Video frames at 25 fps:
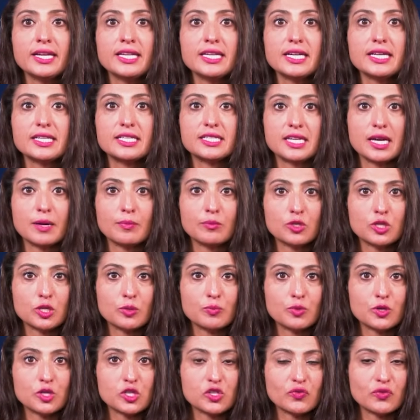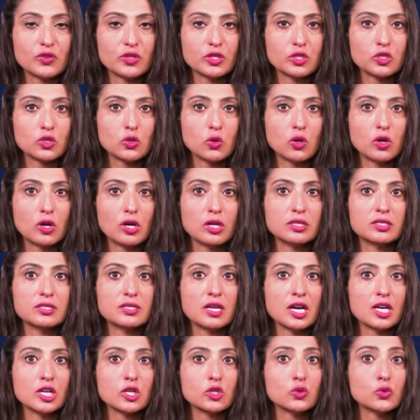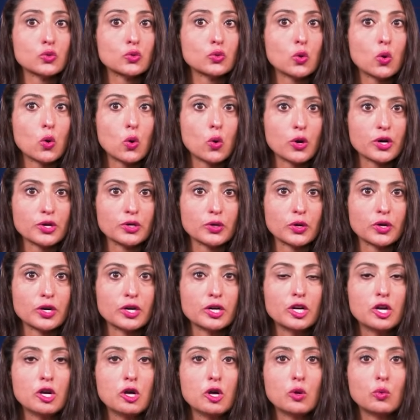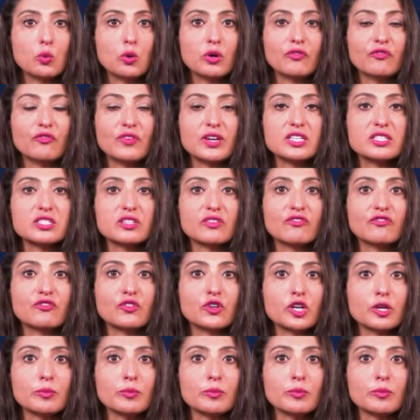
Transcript: attempt to push for the so-called Zangezur corridor will face a firm